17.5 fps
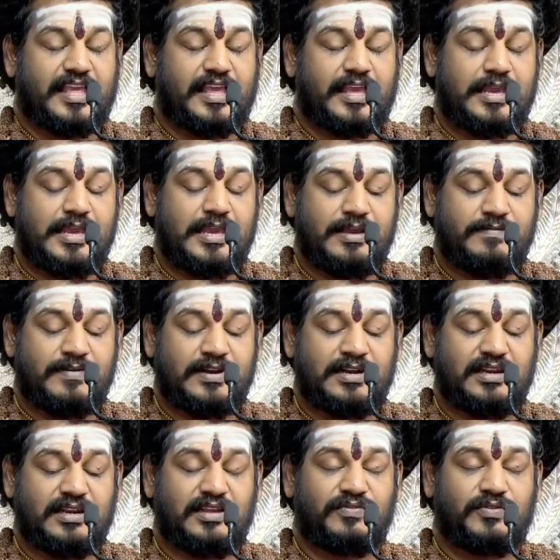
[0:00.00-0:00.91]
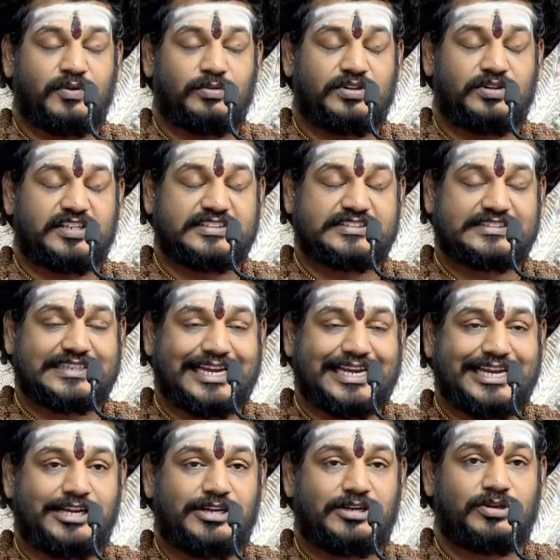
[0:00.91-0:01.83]
Even if you
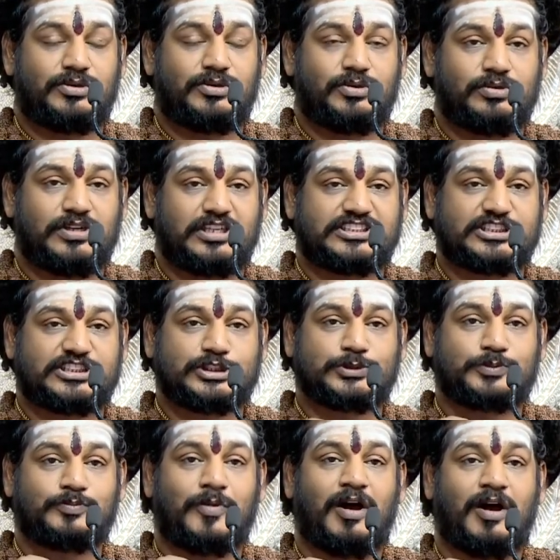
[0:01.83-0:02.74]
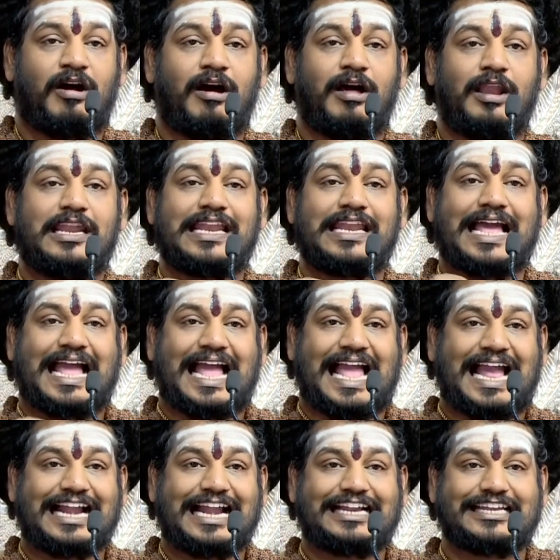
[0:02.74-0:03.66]
decide to do a small
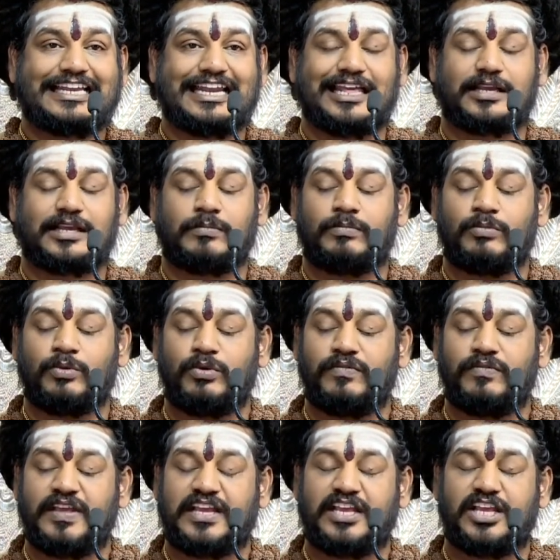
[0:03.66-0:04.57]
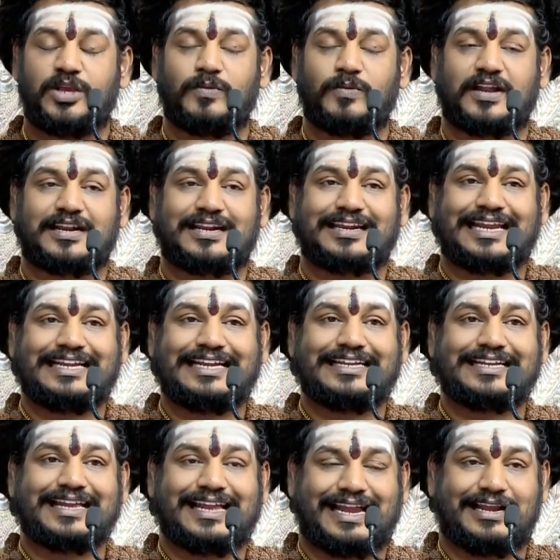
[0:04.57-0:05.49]
act like moving your
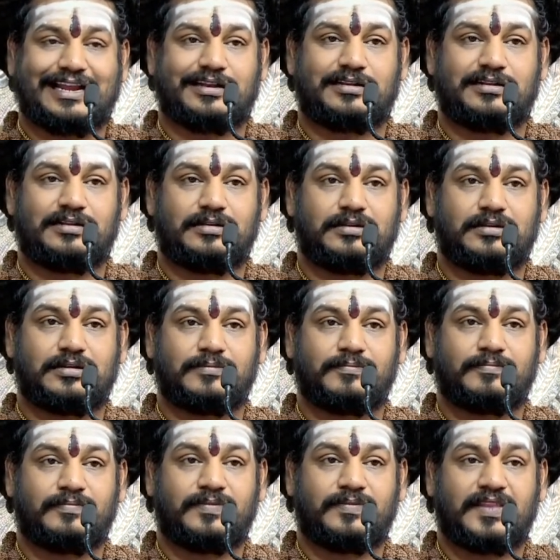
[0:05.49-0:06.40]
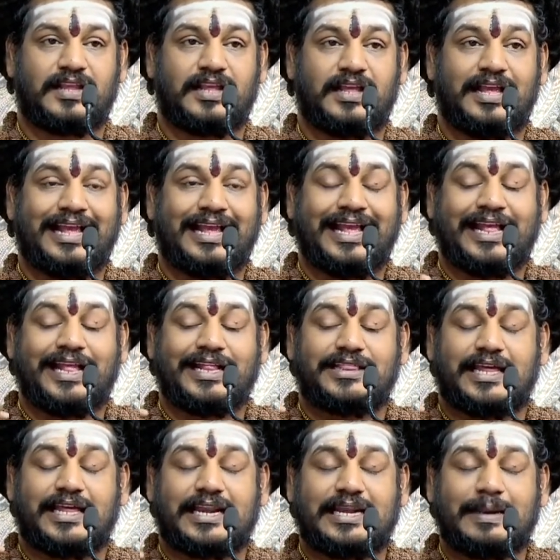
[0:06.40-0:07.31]
right hand,
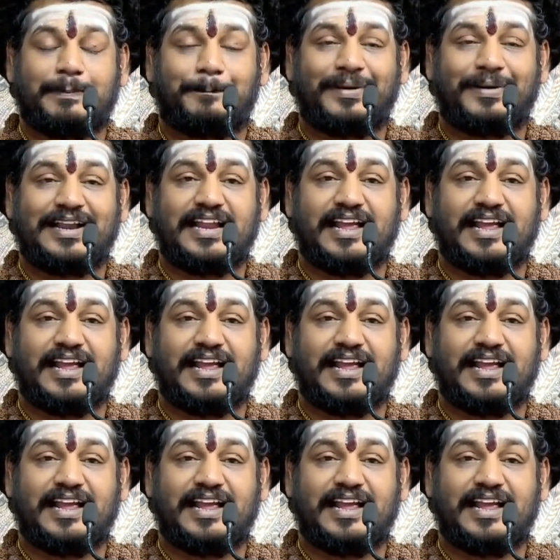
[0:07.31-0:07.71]
the ripple